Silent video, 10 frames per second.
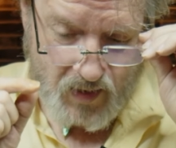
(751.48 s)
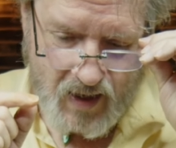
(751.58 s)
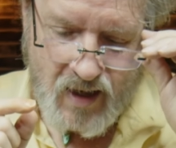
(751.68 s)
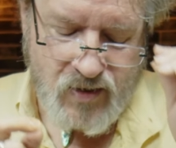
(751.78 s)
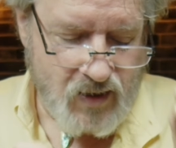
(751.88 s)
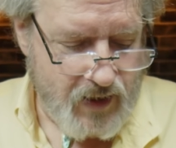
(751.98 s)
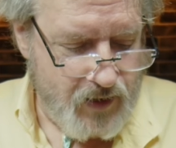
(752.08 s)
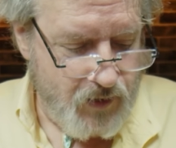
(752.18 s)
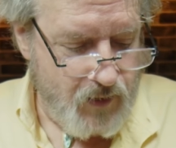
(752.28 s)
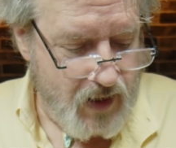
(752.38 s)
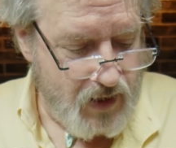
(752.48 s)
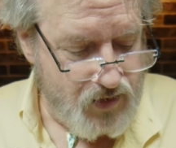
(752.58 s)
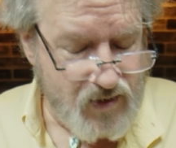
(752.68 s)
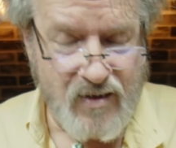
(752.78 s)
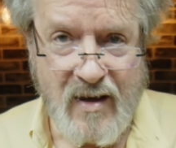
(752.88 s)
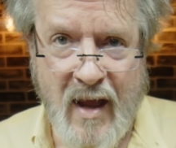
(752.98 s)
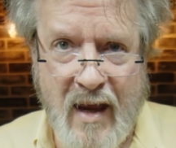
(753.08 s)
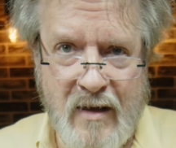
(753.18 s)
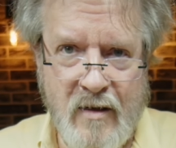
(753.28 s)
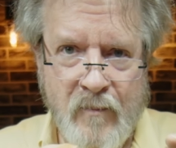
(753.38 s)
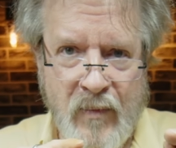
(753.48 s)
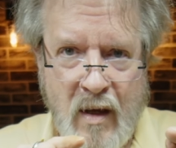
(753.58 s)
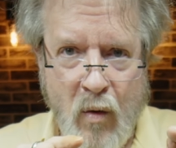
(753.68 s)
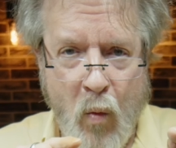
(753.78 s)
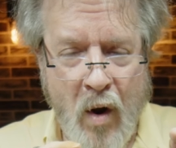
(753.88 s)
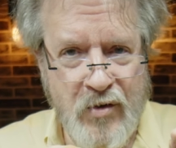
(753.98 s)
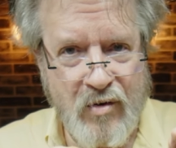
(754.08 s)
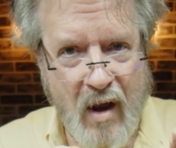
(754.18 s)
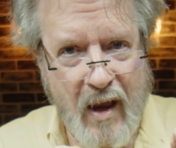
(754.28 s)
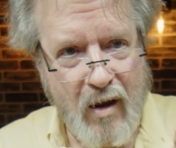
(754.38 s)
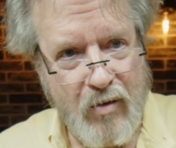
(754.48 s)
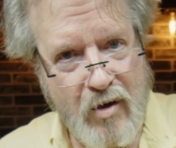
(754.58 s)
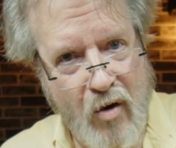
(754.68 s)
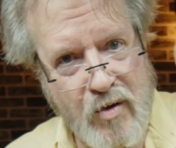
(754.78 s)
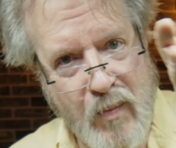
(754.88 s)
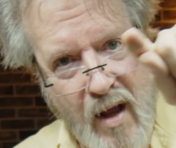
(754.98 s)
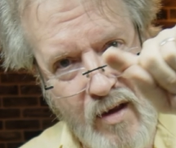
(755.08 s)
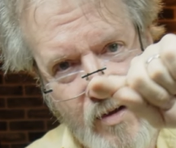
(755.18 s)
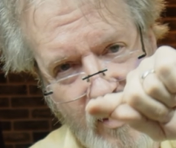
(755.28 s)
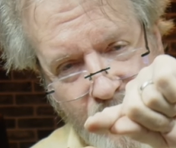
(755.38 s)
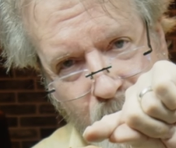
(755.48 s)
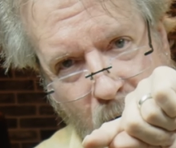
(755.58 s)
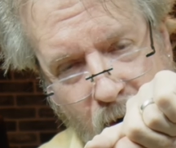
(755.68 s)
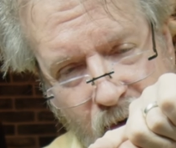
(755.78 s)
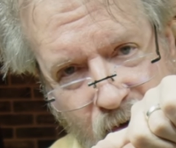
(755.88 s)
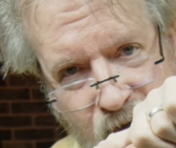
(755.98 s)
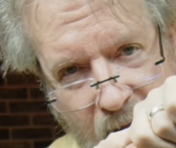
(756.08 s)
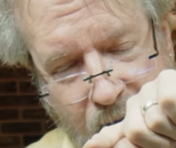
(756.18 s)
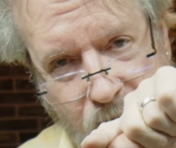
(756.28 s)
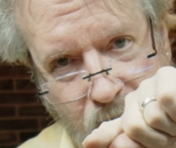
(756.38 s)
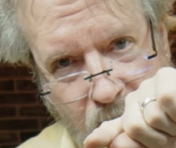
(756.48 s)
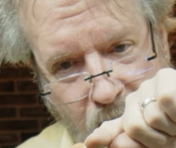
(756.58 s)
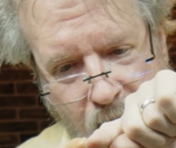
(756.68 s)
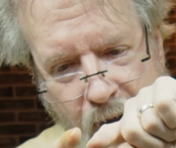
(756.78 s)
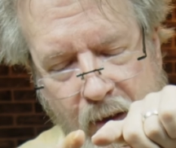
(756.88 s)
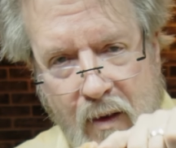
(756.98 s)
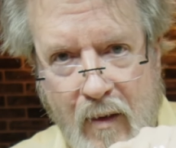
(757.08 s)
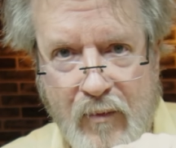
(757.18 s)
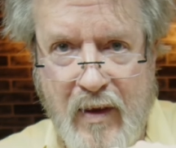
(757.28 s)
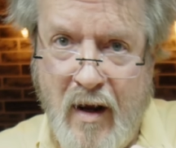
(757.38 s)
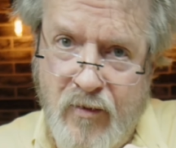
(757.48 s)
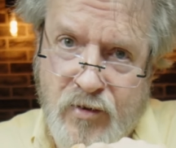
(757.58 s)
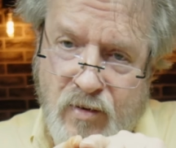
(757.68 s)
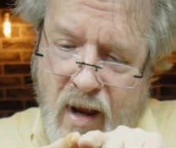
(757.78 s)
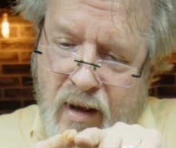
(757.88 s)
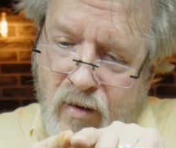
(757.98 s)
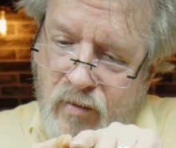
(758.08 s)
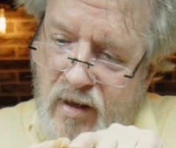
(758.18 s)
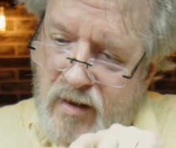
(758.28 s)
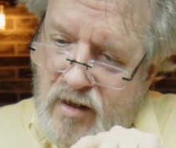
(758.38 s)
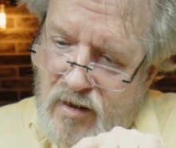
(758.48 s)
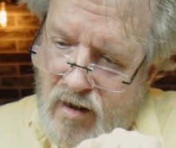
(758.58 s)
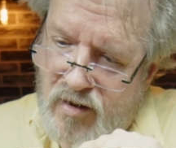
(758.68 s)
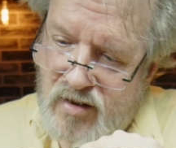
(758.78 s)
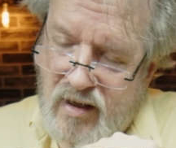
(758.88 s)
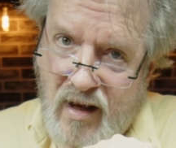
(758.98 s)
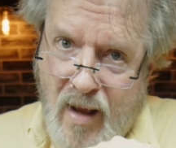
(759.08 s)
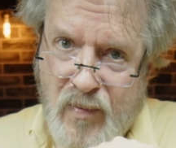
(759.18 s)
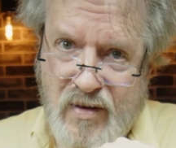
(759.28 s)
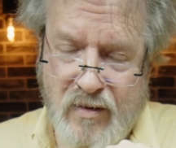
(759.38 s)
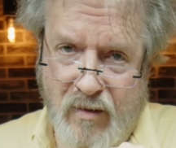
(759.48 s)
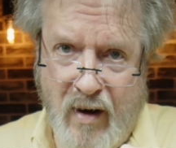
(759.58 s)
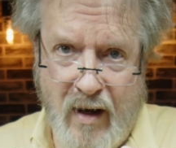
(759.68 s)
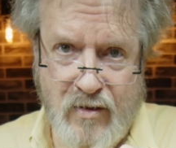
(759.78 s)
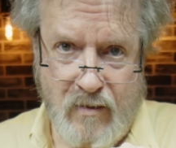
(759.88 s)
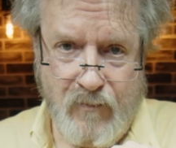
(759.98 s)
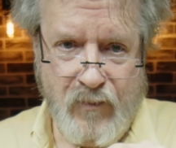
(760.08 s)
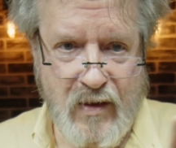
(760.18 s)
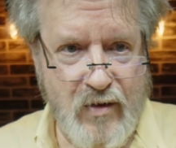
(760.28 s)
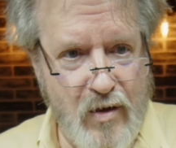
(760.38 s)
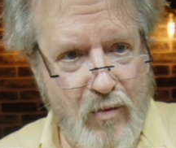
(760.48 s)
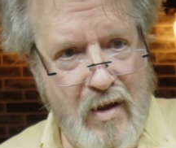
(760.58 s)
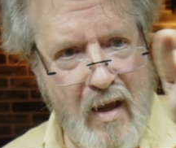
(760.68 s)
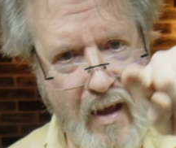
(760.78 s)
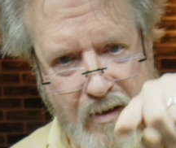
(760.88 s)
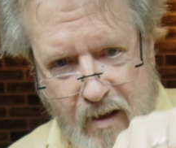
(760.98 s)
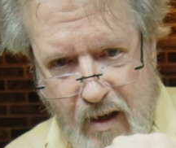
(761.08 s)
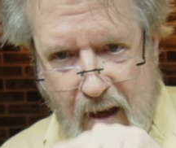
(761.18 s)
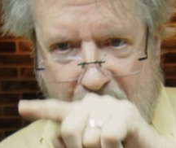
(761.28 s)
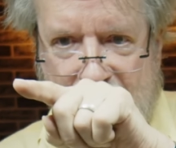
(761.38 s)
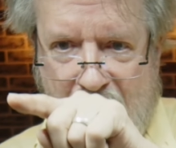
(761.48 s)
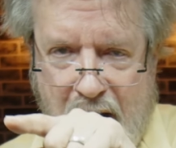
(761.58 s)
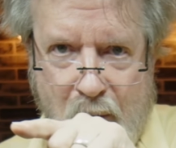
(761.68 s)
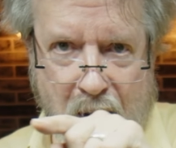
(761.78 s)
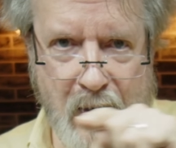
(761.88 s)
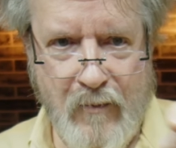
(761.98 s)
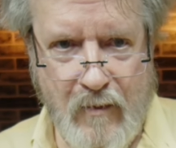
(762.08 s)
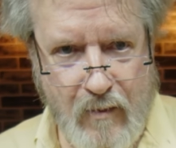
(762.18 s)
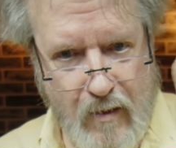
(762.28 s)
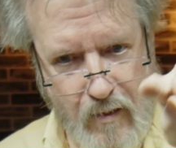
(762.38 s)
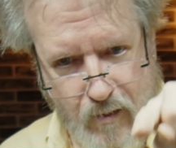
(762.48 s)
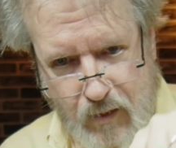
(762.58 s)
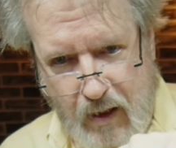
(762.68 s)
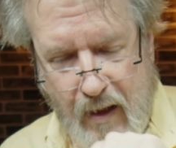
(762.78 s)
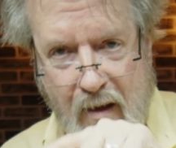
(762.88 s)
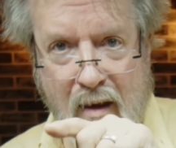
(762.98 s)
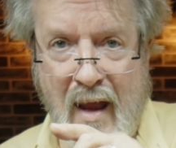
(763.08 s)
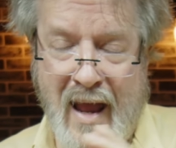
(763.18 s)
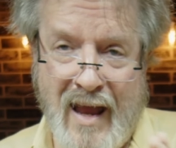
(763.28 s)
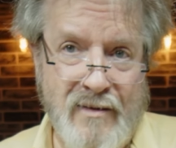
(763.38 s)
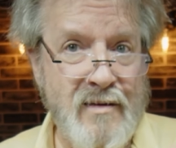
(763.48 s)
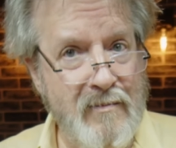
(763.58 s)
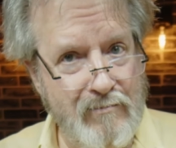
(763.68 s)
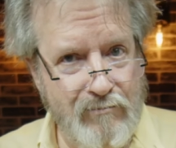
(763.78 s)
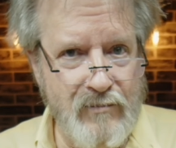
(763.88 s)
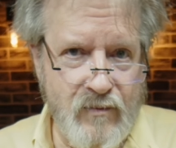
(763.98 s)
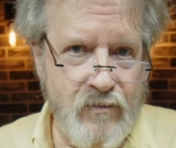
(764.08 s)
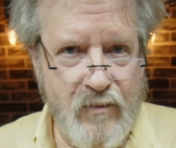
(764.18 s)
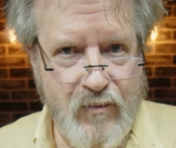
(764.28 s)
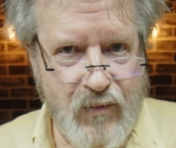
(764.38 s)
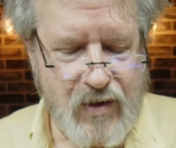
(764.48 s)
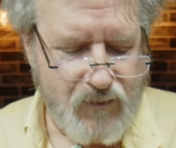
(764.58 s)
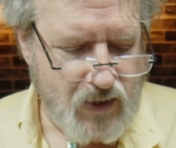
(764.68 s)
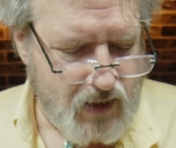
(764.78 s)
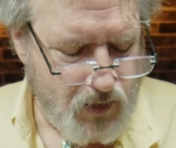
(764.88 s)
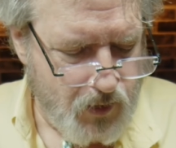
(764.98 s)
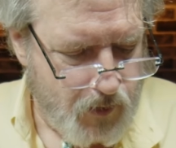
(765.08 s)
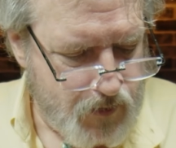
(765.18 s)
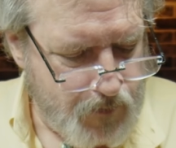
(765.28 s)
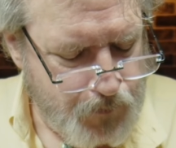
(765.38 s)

the oscillator is designed, one triode goes positive part of the cycle, the other triode then conducts in the opposite direction. So you get a sine wave, okay, at 70 kilohertz.